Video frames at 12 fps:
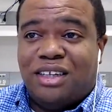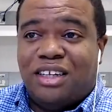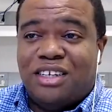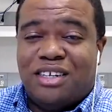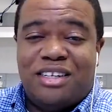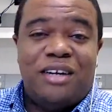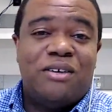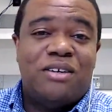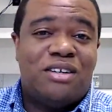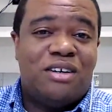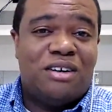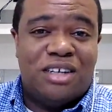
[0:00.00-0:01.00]
secret
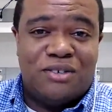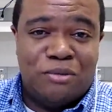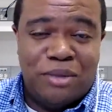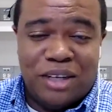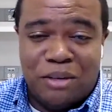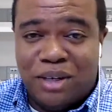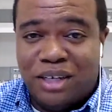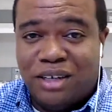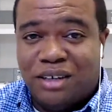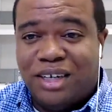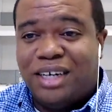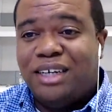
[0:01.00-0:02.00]
sauce for making money
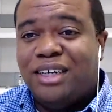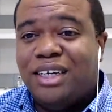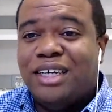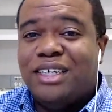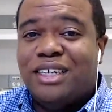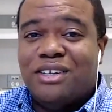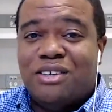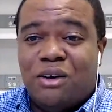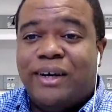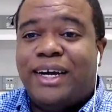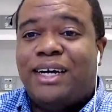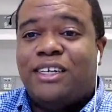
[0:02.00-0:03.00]
online is,
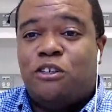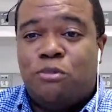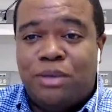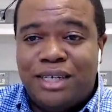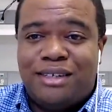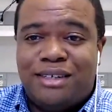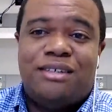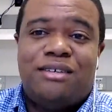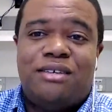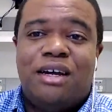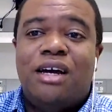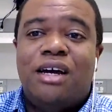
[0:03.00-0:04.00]
knowing how to split
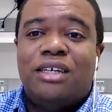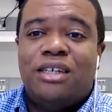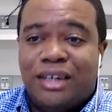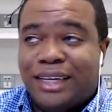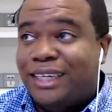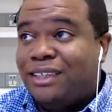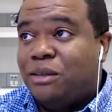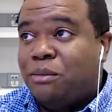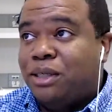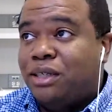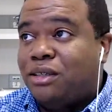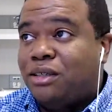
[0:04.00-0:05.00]
test your landing
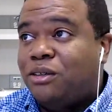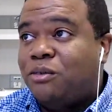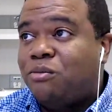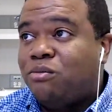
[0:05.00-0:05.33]
pages.